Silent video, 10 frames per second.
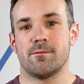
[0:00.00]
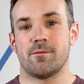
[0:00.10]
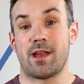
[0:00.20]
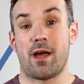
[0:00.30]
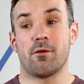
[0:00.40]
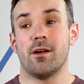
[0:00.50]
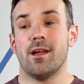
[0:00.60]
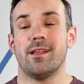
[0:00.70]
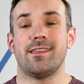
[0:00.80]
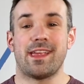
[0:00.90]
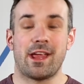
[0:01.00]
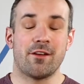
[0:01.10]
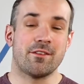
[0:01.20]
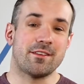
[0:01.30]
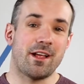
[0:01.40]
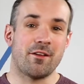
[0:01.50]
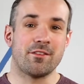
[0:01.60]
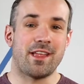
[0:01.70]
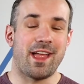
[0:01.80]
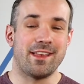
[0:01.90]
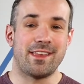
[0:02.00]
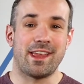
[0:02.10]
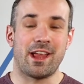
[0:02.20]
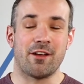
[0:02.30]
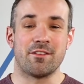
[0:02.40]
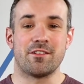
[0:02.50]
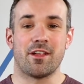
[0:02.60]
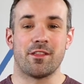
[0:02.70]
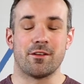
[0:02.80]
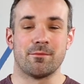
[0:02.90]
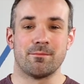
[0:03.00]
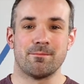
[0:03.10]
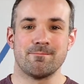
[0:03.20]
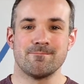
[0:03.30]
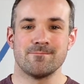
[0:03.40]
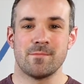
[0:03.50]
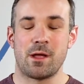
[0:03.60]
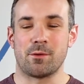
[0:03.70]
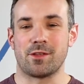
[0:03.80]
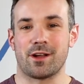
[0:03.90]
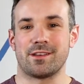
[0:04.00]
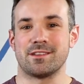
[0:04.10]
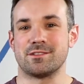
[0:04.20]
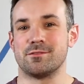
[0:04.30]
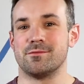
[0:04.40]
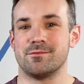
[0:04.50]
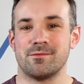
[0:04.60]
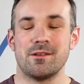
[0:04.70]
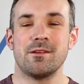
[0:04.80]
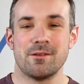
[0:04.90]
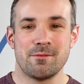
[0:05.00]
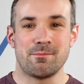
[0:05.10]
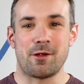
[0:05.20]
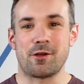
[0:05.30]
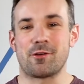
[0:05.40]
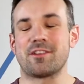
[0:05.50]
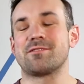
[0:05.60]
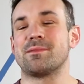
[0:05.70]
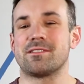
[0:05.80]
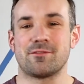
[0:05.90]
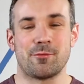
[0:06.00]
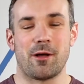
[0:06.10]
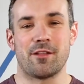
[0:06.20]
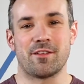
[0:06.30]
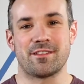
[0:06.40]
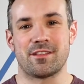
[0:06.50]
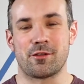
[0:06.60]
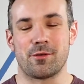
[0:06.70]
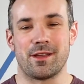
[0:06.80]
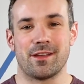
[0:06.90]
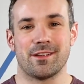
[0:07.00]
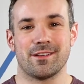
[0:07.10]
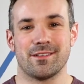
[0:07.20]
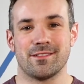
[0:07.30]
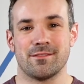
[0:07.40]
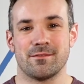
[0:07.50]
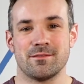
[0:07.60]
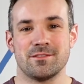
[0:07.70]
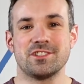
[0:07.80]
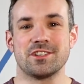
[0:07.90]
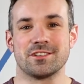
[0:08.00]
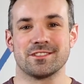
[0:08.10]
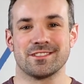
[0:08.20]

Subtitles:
For now, take care of yourselves and take care of each other. We'll talk to you soon. Merry Christmas from all of us at the Creek. Cheers.